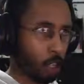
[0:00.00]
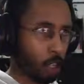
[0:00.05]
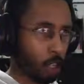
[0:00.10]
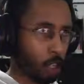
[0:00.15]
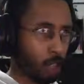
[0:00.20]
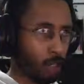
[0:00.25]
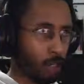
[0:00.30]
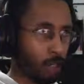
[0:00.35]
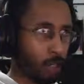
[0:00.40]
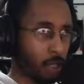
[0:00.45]

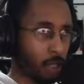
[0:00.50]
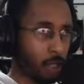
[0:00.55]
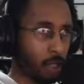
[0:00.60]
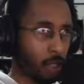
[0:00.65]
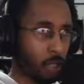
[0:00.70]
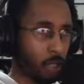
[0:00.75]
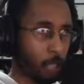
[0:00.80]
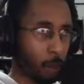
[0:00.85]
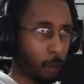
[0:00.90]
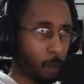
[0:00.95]

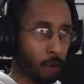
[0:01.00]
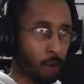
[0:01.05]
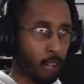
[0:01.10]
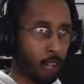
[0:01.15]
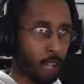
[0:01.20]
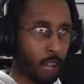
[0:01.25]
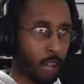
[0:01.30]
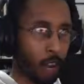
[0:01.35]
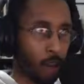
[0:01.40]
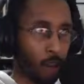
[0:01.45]
consistently
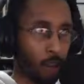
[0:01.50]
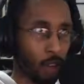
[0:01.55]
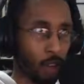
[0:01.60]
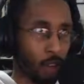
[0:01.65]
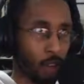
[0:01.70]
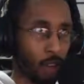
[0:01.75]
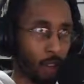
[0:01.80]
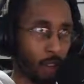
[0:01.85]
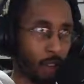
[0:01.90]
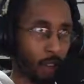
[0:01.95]
putting out
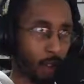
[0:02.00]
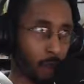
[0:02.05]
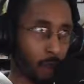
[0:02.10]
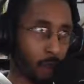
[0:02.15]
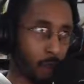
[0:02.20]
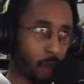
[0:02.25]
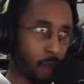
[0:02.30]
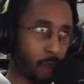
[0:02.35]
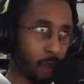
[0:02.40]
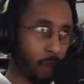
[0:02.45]
a
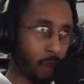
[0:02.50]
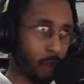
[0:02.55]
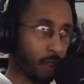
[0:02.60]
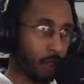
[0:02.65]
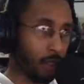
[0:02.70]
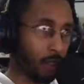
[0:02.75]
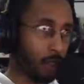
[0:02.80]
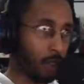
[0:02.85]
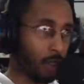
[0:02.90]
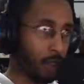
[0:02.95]

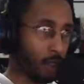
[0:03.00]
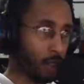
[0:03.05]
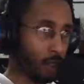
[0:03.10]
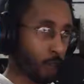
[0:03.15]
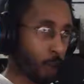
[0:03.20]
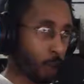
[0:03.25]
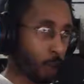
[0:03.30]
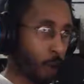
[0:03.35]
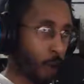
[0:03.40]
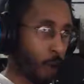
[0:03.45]

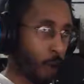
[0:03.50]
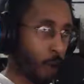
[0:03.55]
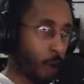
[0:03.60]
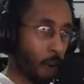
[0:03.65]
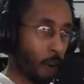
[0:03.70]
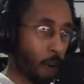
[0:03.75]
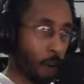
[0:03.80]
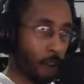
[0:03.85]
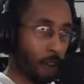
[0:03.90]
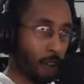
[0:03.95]

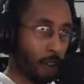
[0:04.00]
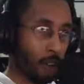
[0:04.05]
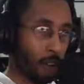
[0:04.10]
subpar